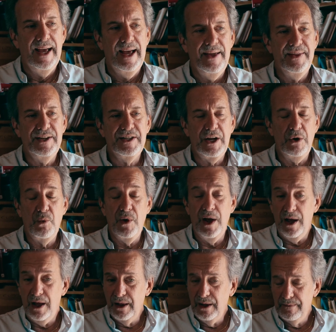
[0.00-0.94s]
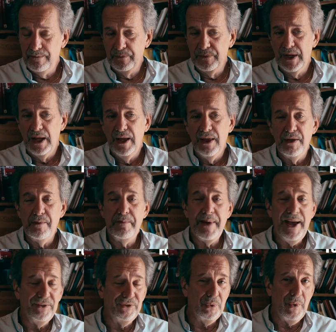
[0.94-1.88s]
And they say, well, the
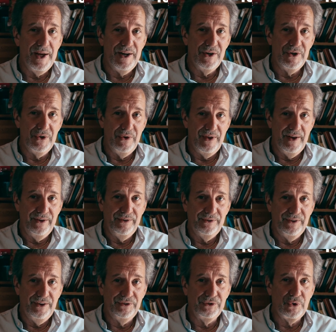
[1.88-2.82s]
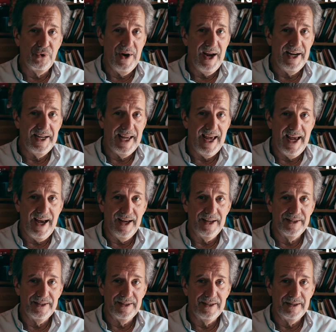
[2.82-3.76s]
best way to do this is create
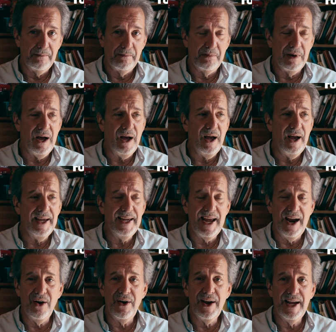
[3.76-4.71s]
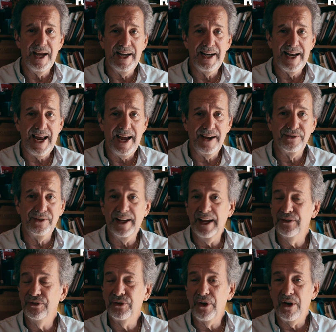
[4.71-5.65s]
chaos by carrying attacks
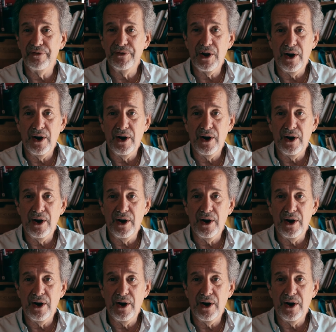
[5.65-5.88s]
against soft